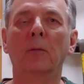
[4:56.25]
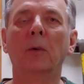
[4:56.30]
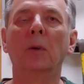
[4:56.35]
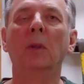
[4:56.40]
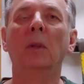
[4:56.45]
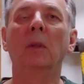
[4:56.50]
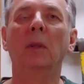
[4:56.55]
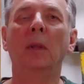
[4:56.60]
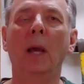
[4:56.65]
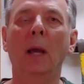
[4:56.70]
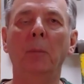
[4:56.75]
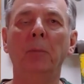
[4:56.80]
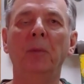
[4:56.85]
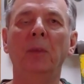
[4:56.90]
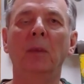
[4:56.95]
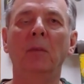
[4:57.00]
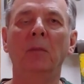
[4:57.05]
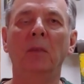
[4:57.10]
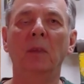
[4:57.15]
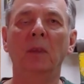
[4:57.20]
For the
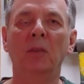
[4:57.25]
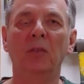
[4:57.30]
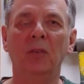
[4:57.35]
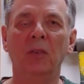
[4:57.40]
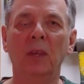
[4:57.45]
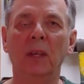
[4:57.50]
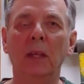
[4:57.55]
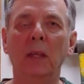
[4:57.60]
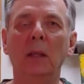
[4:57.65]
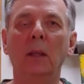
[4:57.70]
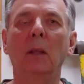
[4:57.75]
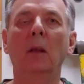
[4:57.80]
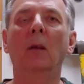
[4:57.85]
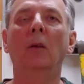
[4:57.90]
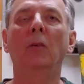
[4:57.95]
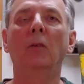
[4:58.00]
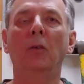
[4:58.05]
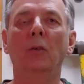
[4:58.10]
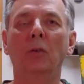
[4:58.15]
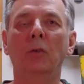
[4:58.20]
depth of the seat,
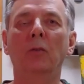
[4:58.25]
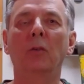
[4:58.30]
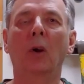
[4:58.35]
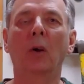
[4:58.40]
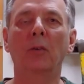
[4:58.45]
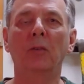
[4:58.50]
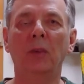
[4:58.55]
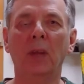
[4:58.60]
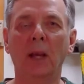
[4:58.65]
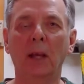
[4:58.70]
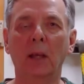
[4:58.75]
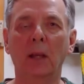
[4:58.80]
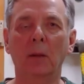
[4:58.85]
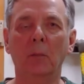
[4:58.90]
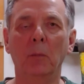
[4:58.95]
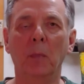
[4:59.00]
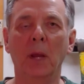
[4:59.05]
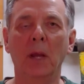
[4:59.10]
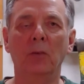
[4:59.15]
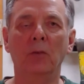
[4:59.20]
use our
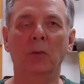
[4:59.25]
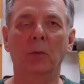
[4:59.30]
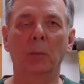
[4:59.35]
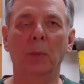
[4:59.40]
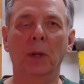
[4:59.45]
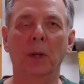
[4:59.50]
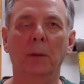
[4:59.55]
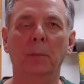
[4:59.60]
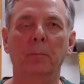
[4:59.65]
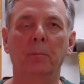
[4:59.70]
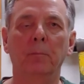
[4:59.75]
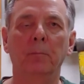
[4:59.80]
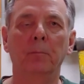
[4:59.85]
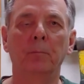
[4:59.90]
second measurement.